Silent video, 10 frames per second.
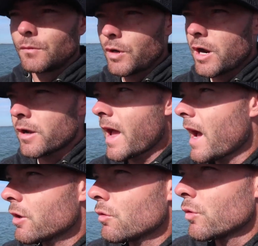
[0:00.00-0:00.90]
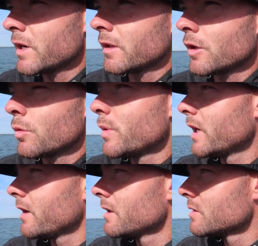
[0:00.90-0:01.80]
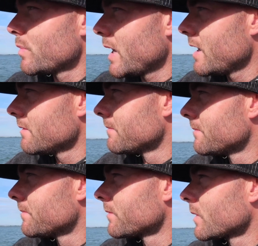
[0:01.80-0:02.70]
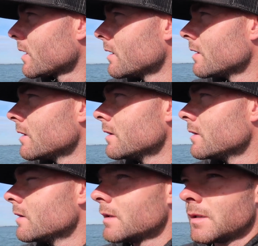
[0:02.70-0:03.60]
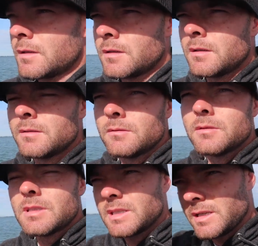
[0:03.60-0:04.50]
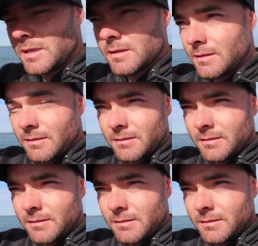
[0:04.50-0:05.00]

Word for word: We're out, out of the wind a little bit on this bay. We'll Might see. good